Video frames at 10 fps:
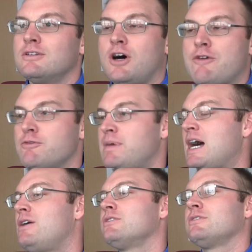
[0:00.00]
off a
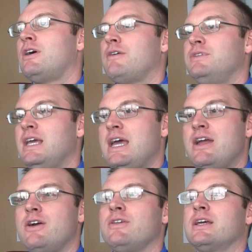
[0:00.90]
bounce, off the
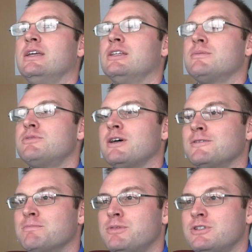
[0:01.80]
air, that can get
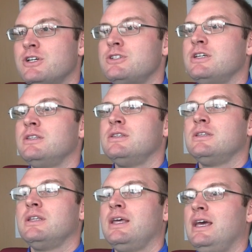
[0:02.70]
themselves in
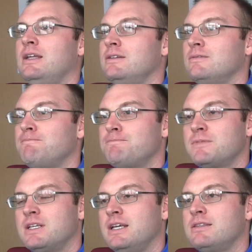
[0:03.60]
position and
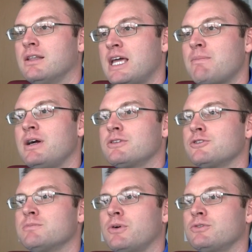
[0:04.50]
can hit the landmark they're
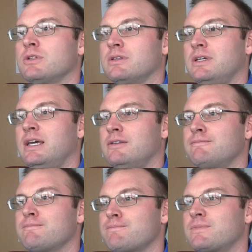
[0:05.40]
supposed to hit.
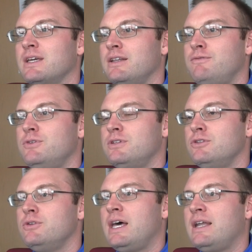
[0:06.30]
And if you
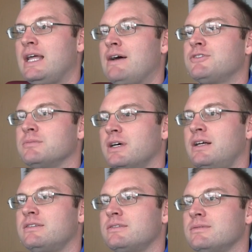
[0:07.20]
can do that and have some
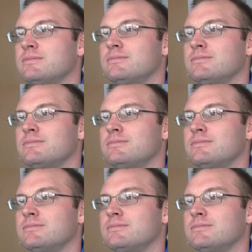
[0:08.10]
guts,